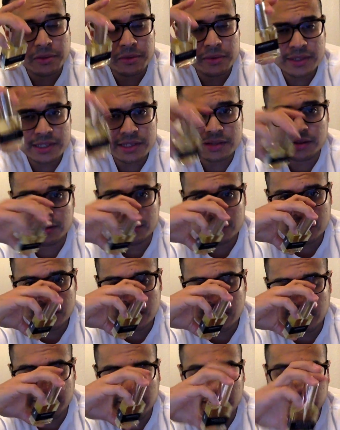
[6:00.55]
one, so I'll just
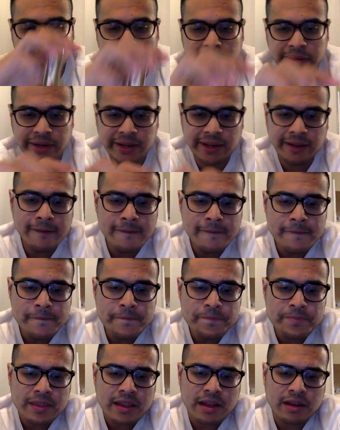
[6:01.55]
give you three.
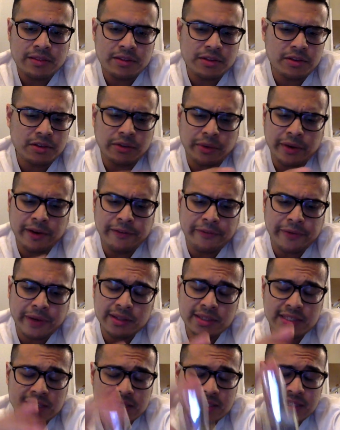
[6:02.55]
There are three
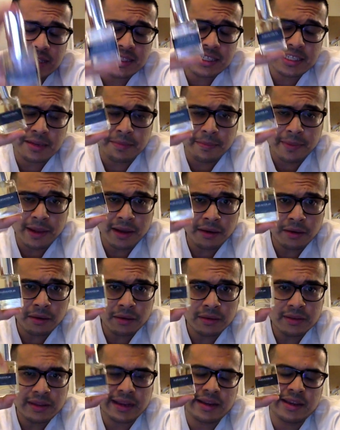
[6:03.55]
fragrances
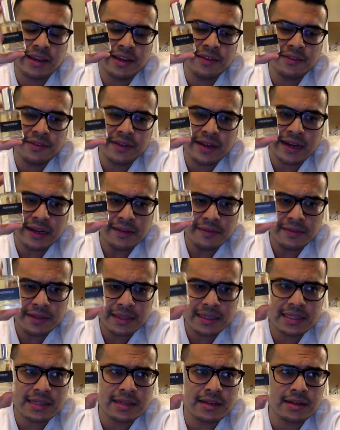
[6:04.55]
that give kind of
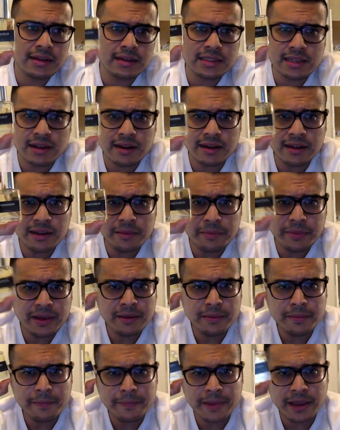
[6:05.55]
this tonka
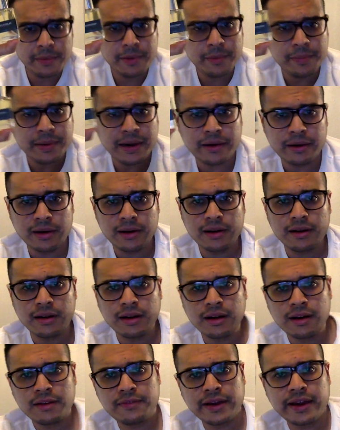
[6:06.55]
bean baby powder
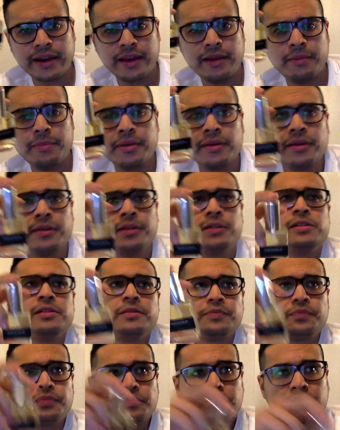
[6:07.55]
vibe.
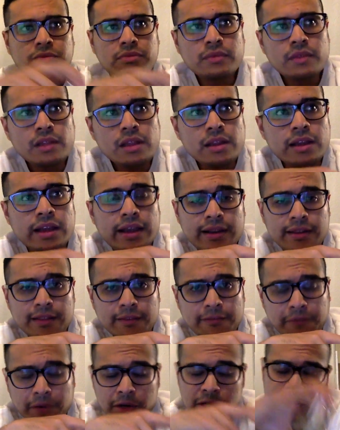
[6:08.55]
And the
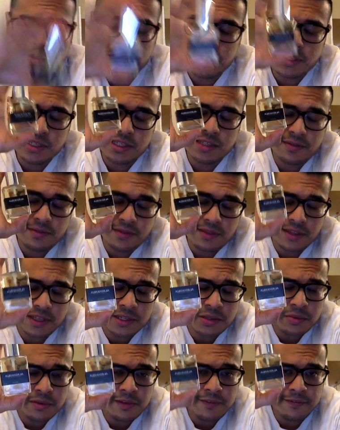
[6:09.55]
first one is
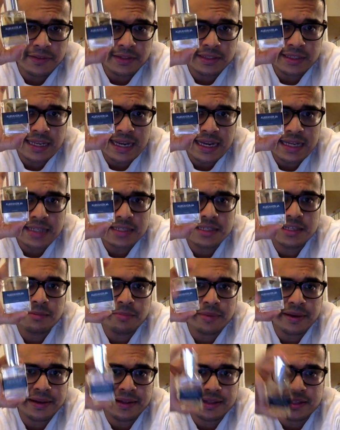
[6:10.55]
this one,
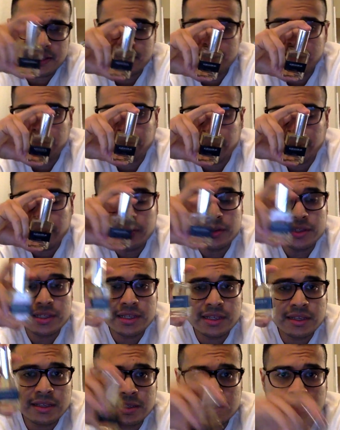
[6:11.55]
FUNtastic by Alexandria
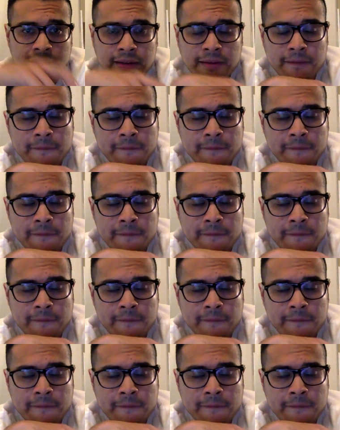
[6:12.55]
Fragrances.